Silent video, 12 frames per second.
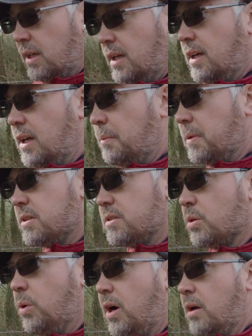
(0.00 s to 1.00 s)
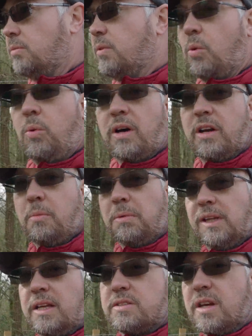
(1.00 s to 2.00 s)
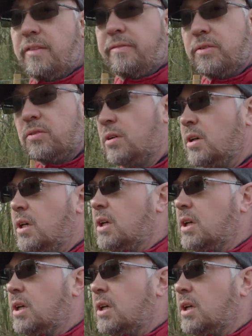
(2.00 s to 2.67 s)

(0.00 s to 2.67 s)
because it's quite a wide open lens at f4.